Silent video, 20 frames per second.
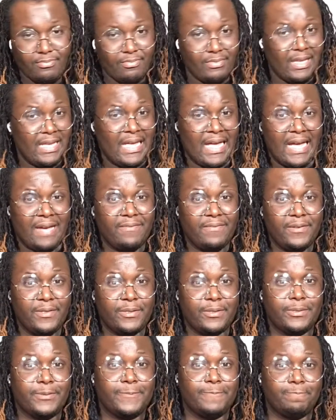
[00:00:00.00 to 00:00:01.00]
I
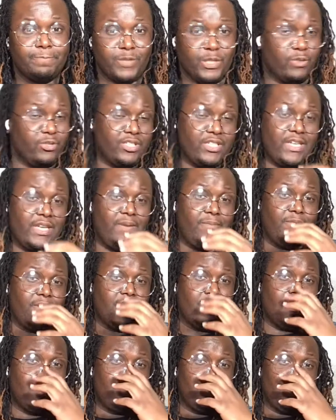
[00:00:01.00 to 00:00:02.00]
feel no shame for
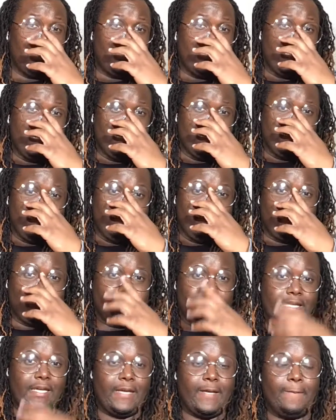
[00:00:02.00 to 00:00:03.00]
calling it a concert,
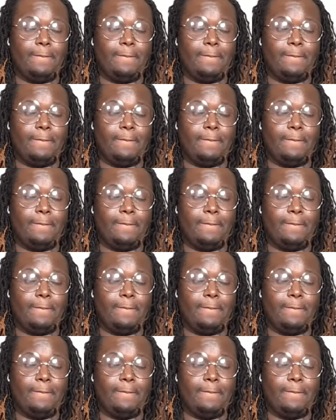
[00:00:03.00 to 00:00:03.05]
okay?